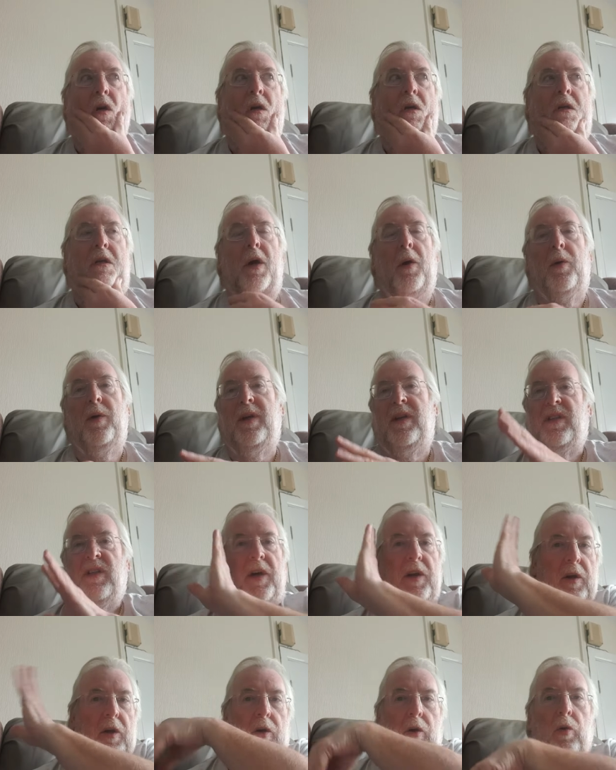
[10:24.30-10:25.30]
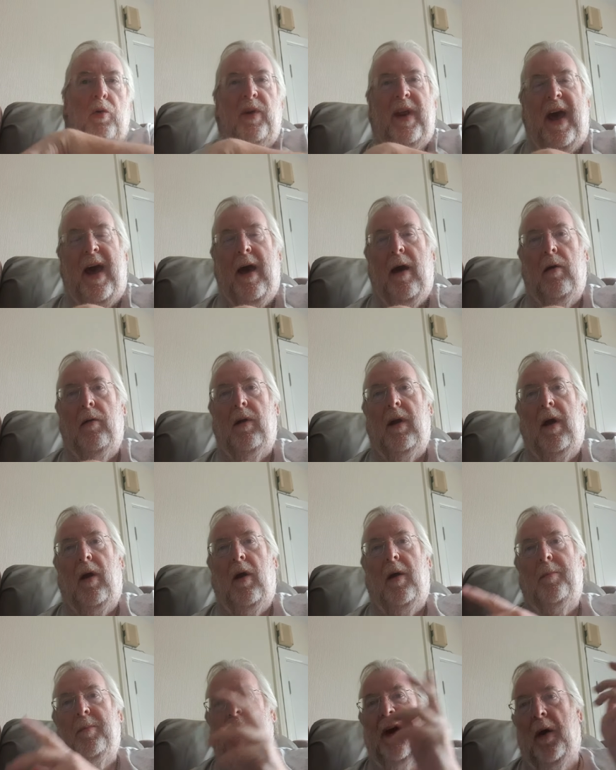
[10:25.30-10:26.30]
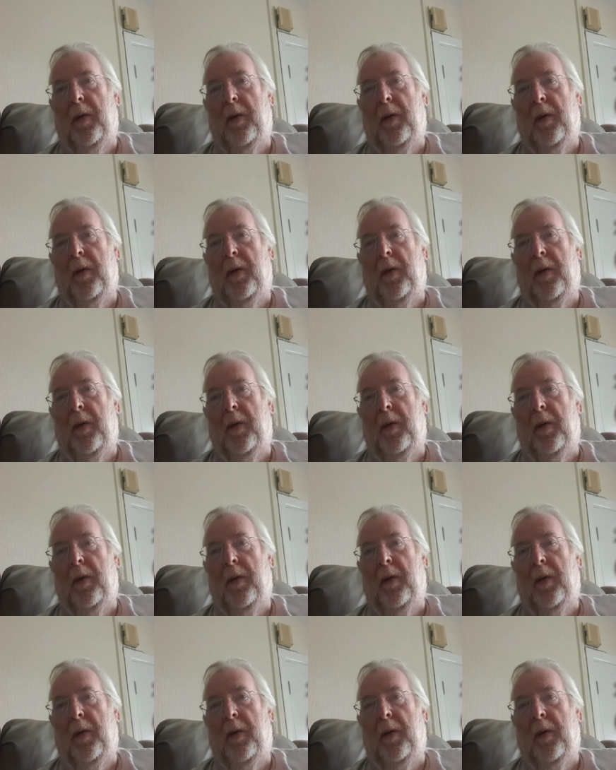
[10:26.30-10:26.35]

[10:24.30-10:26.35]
so it's going to cool down. I'm